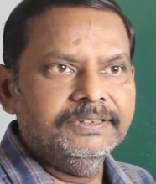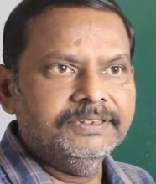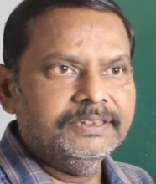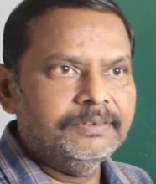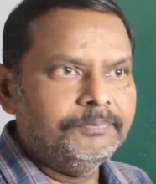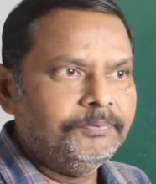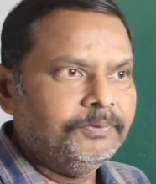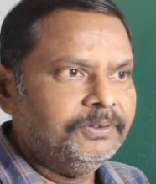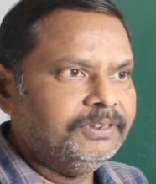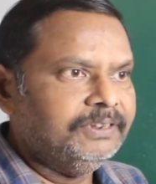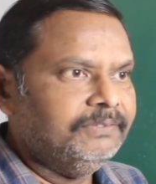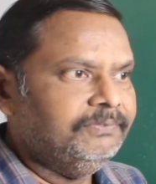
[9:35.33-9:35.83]

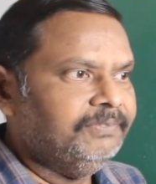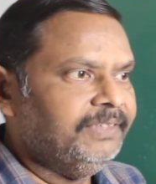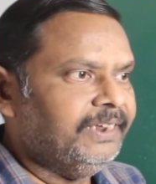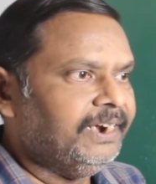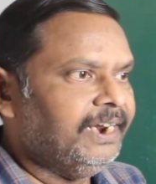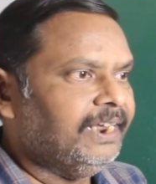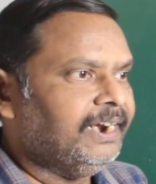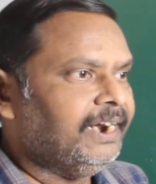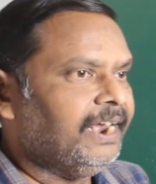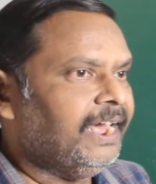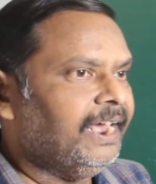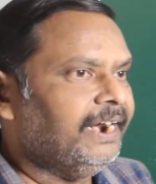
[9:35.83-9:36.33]
Suppose if
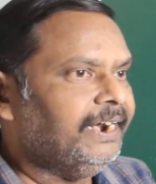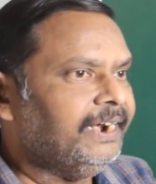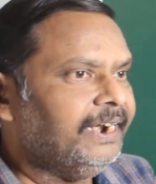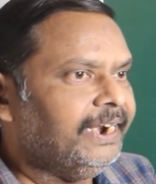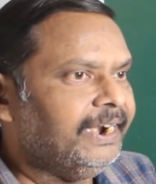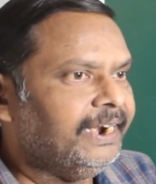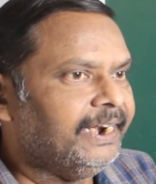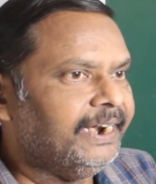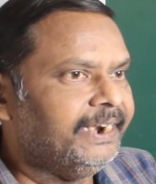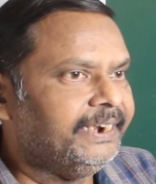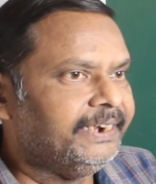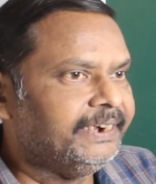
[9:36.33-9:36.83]
there are
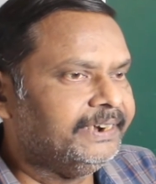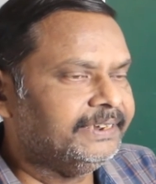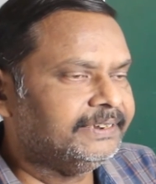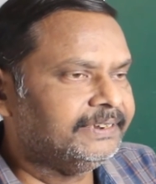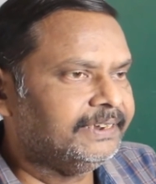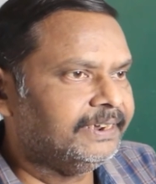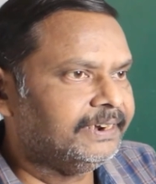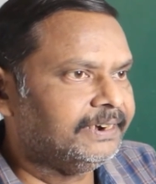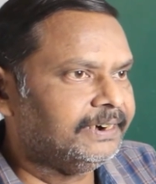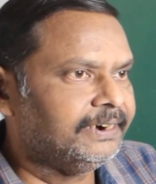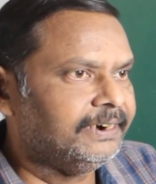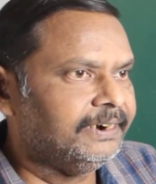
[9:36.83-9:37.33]
100 light
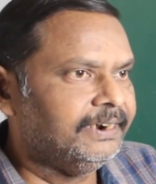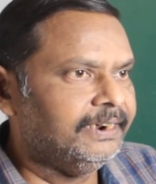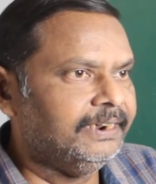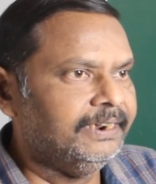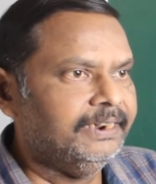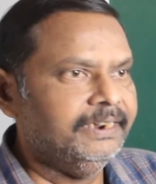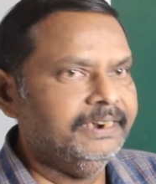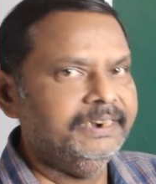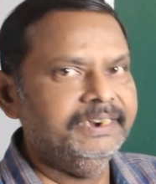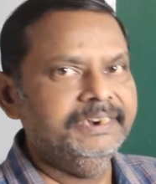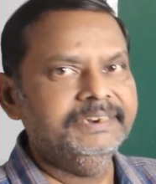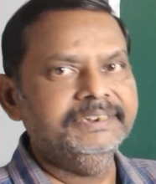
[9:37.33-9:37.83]
rays are
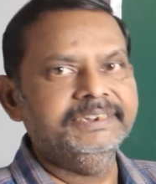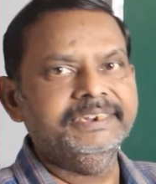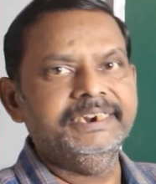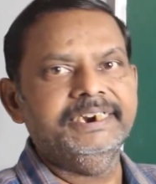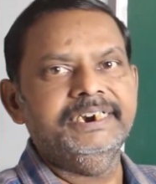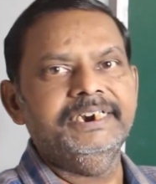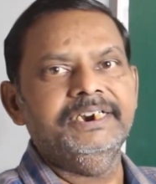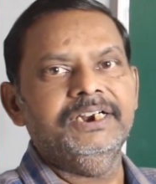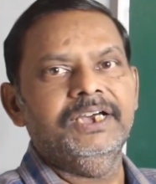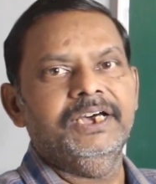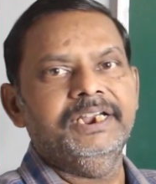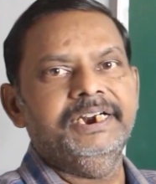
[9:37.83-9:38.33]

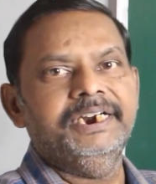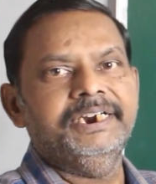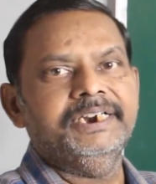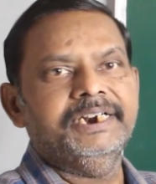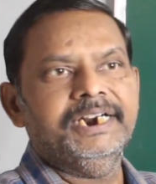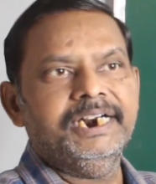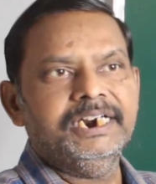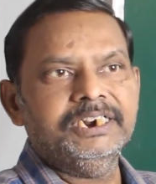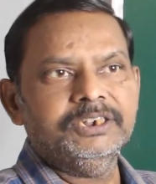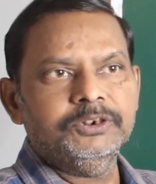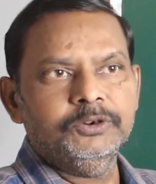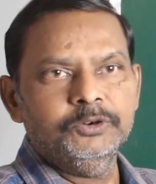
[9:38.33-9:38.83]
incident on a
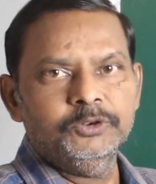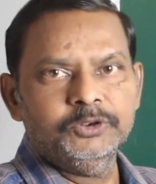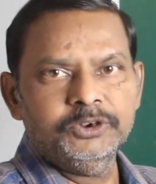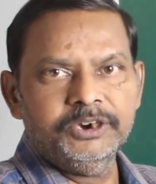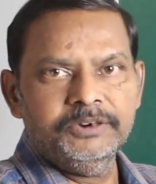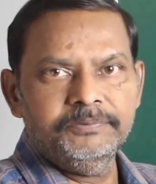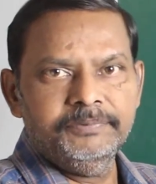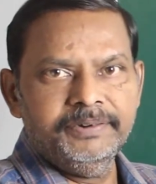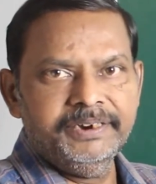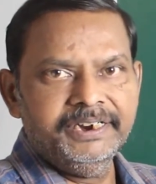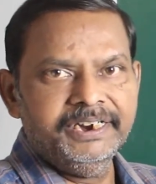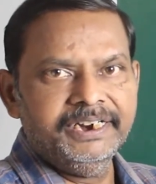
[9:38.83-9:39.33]

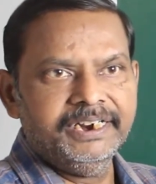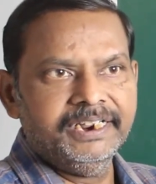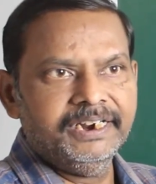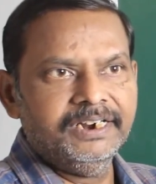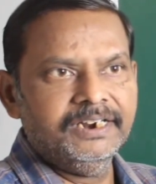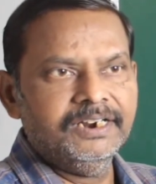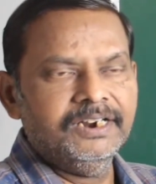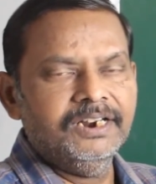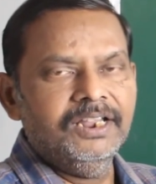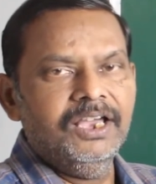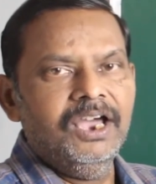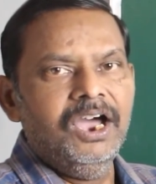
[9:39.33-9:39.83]
translucent
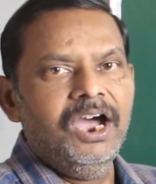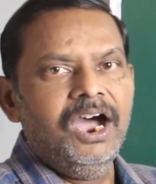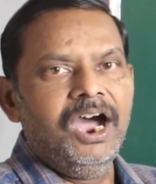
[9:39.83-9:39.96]
material,